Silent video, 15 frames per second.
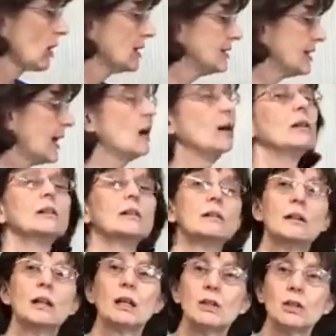Now,
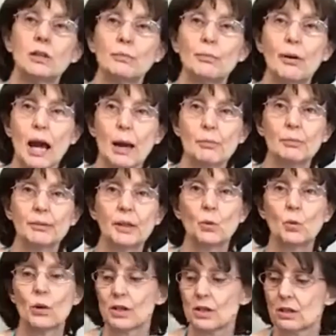you probably
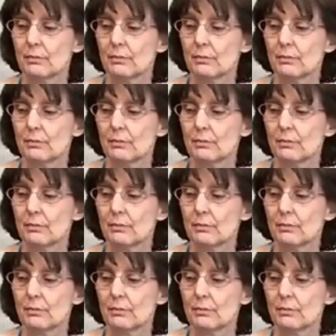want